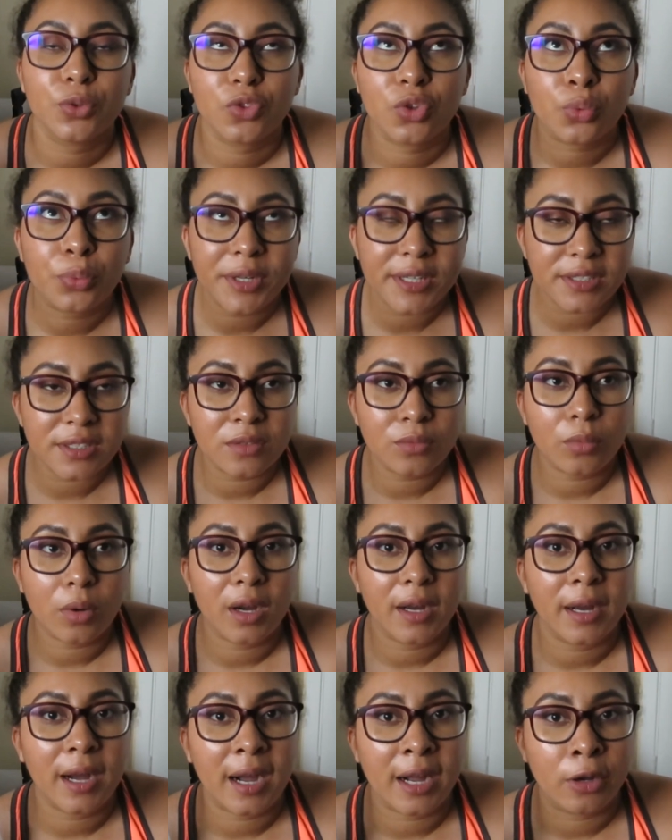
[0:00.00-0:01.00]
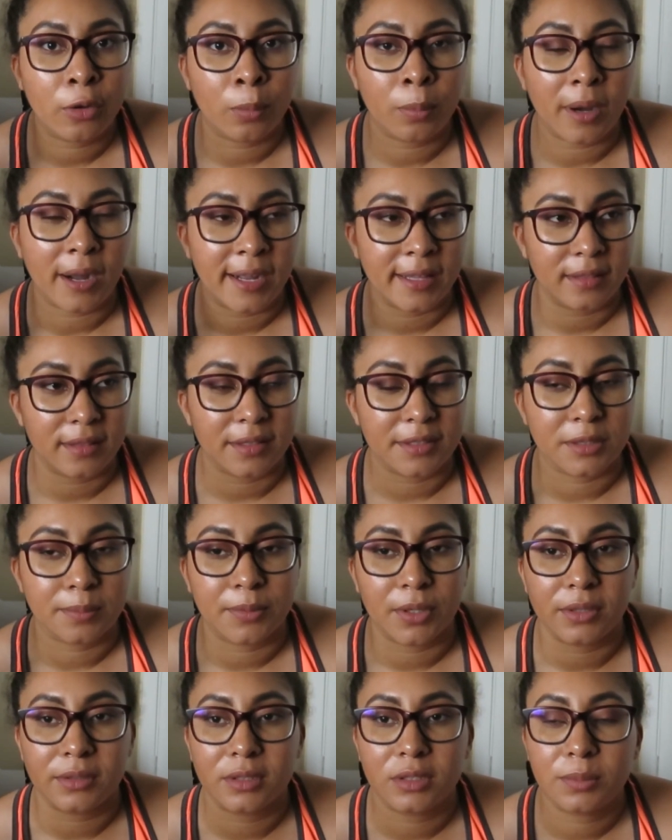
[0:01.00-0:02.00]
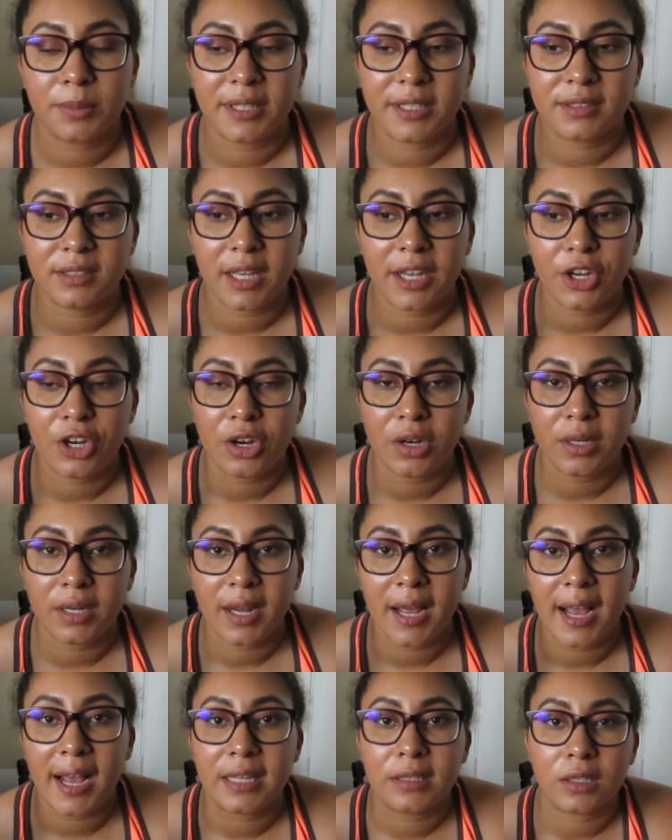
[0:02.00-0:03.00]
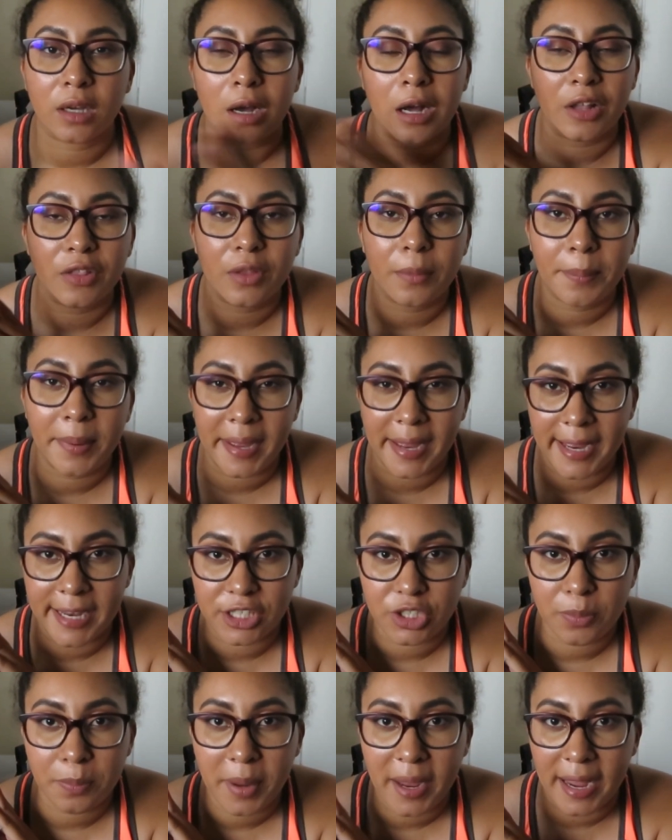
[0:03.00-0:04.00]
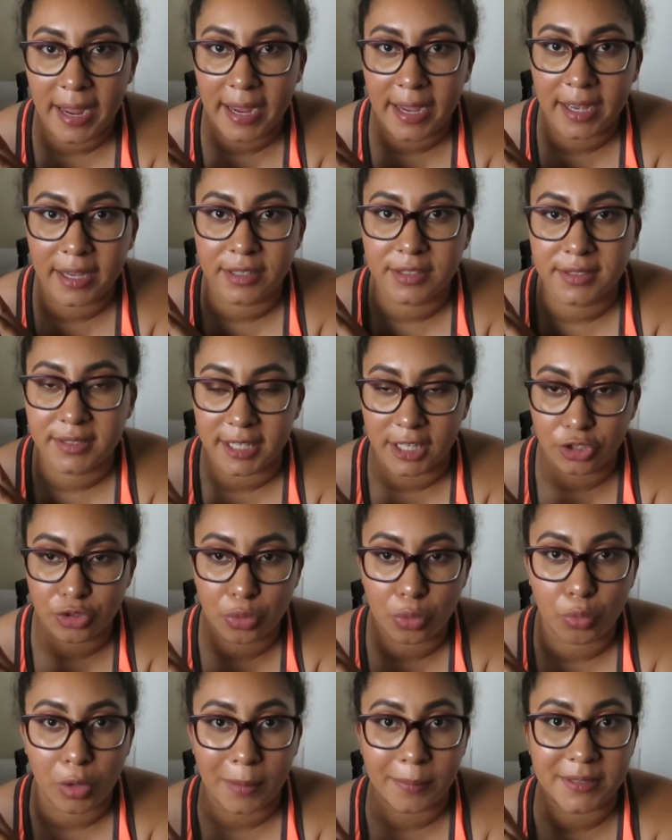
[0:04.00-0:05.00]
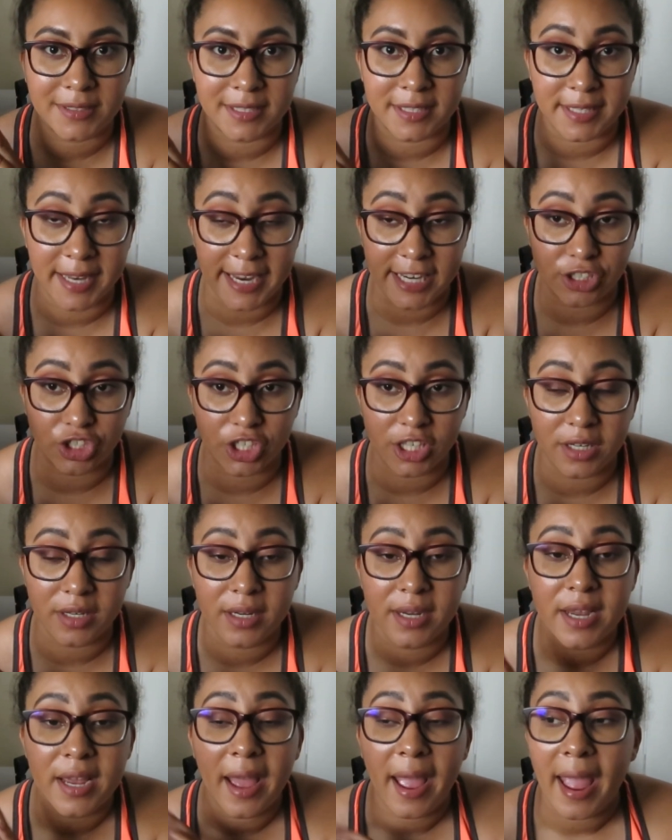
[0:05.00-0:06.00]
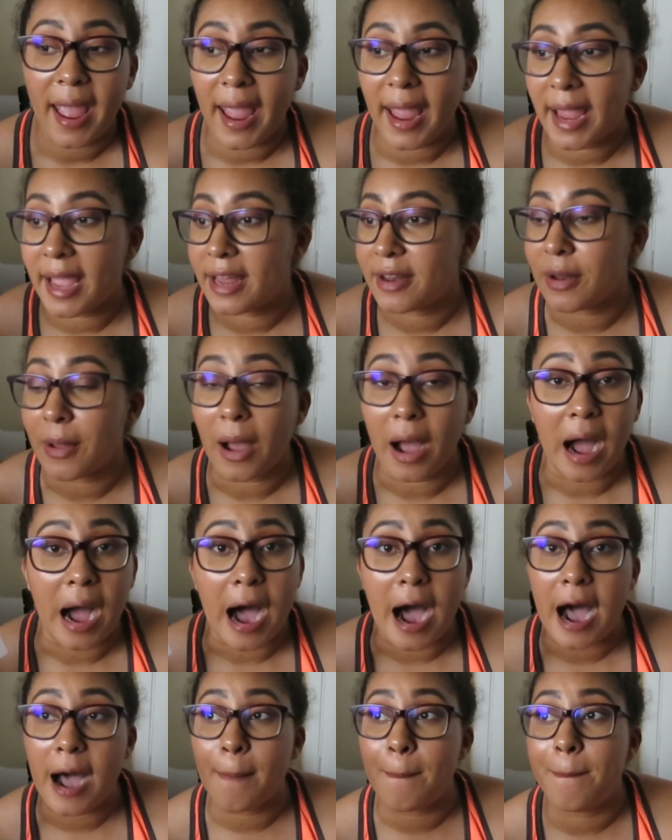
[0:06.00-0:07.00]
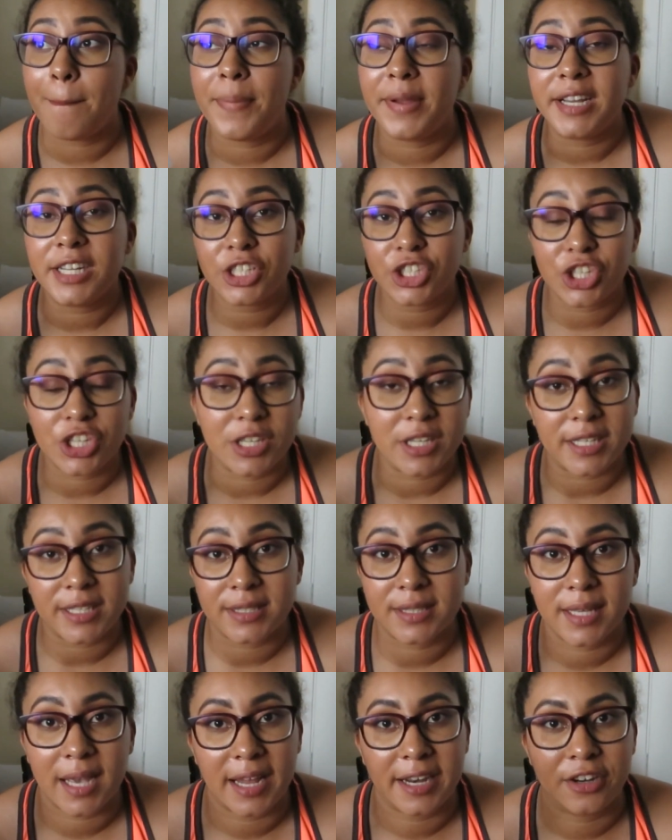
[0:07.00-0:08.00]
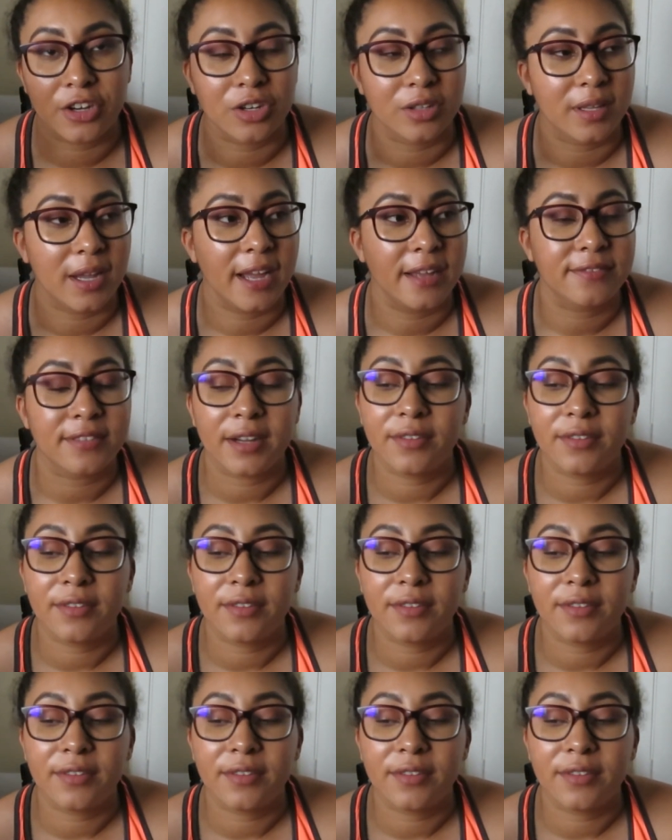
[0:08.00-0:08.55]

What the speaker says: The reason why I bought this book is because I heard it has on the page pansexual representation, and a bitch needs that in her life.